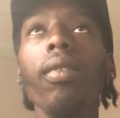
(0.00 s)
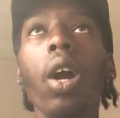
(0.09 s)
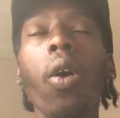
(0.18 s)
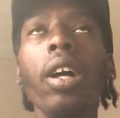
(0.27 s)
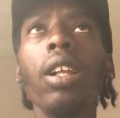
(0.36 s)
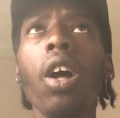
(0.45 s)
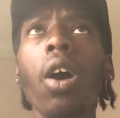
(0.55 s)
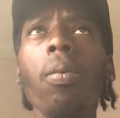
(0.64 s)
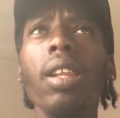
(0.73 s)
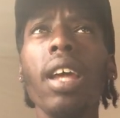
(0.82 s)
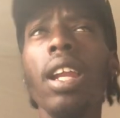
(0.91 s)

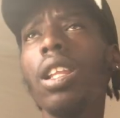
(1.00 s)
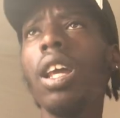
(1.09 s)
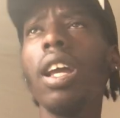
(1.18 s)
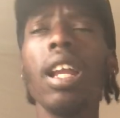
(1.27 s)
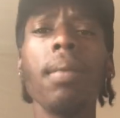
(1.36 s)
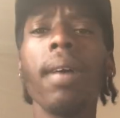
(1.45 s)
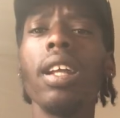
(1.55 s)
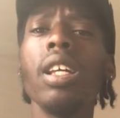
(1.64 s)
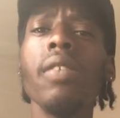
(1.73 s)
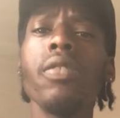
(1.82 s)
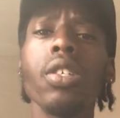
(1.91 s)
along with anything anybody
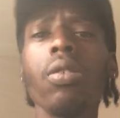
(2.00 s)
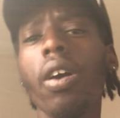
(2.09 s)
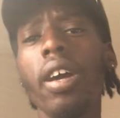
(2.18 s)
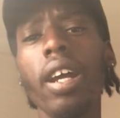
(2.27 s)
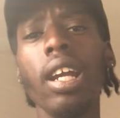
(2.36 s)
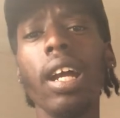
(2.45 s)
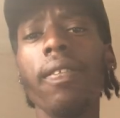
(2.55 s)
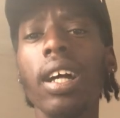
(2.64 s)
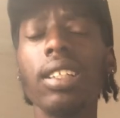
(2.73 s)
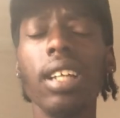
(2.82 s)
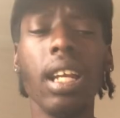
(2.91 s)
gives you, or any
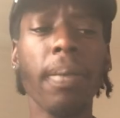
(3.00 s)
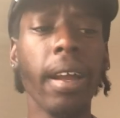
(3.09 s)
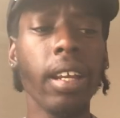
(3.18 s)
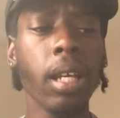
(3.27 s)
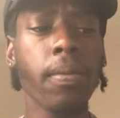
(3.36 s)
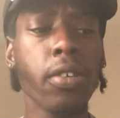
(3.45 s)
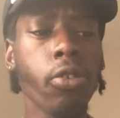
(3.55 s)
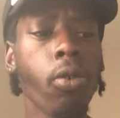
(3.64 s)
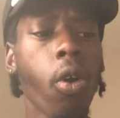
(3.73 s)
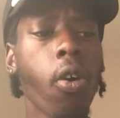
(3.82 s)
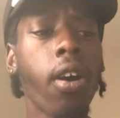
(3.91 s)
advice anybody gives
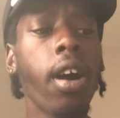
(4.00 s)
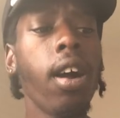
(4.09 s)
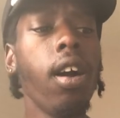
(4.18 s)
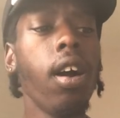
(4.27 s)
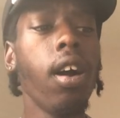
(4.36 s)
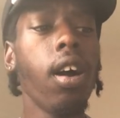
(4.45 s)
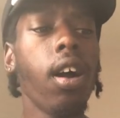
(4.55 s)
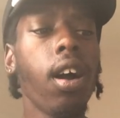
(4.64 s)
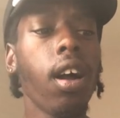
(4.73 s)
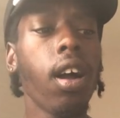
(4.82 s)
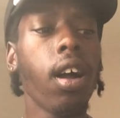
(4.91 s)
you, or
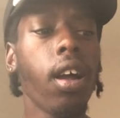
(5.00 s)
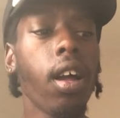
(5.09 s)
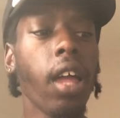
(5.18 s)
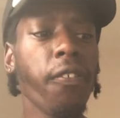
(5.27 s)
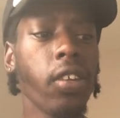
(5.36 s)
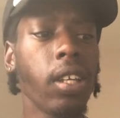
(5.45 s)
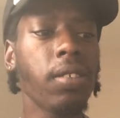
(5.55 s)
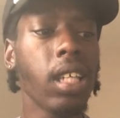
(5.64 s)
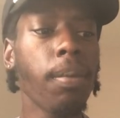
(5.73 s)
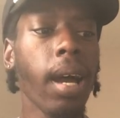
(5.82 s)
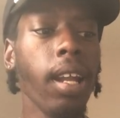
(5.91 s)
if
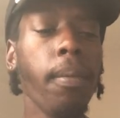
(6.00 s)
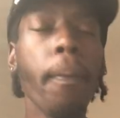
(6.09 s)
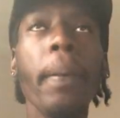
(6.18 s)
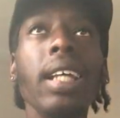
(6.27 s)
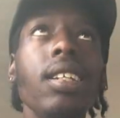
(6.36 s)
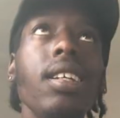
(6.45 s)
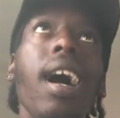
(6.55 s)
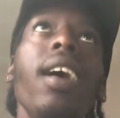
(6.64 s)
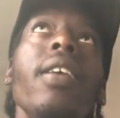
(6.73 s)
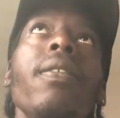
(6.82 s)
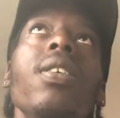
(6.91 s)
somebody, basically,
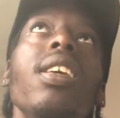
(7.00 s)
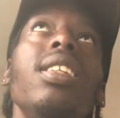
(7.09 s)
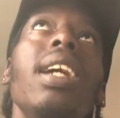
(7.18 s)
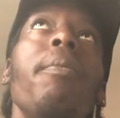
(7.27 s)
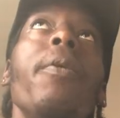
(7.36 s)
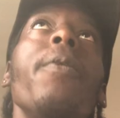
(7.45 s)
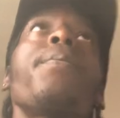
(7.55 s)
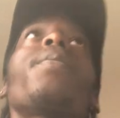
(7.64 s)
I'll give you an example.